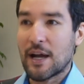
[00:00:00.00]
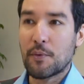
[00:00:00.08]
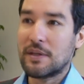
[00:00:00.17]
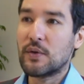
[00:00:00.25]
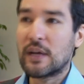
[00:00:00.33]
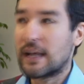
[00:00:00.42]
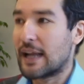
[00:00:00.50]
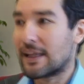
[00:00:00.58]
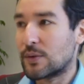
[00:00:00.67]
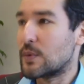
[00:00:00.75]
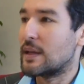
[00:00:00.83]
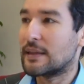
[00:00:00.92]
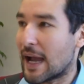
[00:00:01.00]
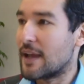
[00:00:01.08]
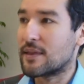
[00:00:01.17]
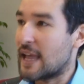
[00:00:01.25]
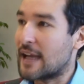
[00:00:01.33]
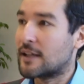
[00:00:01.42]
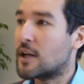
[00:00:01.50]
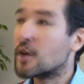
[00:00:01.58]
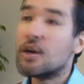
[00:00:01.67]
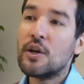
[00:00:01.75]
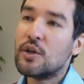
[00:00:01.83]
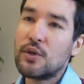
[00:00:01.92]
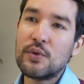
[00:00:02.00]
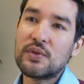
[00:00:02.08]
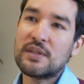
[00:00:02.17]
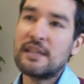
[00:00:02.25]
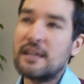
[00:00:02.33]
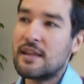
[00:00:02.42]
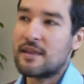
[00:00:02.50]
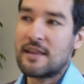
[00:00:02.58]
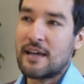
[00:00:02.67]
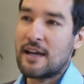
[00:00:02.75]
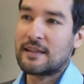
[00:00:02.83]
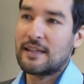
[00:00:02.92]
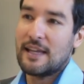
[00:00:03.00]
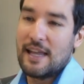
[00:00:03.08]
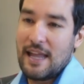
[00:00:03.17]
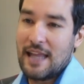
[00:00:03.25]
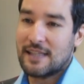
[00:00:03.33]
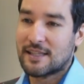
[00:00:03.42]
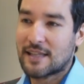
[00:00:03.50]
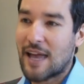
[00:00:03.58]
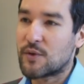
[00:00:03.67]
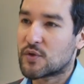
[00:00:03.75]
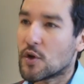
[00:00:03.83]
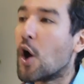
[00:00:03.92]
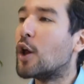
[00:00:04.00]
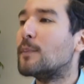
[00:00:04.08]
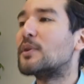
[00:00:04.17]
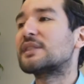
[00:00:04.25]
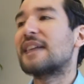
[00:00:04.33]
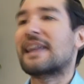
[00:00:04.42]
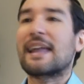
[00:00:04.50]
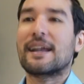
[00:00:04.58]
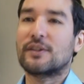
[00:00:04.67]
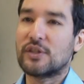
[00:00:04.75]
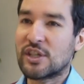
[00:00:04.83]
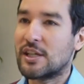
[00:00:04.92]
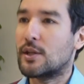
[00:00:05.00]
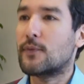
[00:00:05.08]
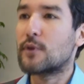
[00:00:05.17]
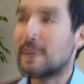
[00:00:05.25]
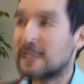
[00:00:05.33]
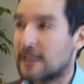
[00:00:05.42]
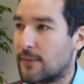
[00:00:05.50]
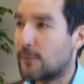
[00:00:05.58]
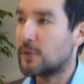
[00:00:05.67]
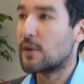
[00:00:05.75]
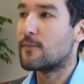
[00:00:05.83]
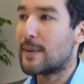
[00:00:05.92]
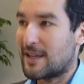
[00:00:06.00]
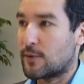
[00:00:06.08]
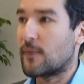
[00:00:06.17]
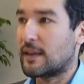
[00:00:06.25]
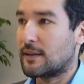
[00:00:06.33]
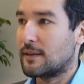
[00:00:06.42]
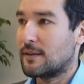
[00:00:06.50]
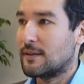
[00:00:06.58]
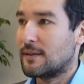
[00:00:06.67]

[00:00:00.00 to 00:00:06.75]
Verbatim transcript: And when you get to the ninth eglog, you see that it sounds almost like a crescendo from a symphony of Beethoven.